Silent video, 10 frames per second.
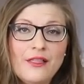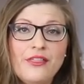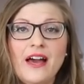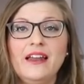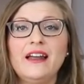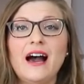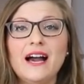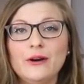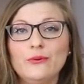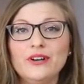then
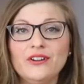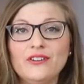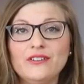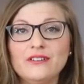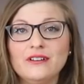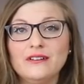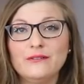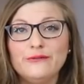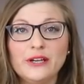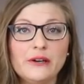I will
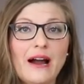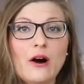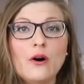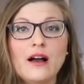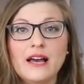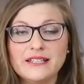figure out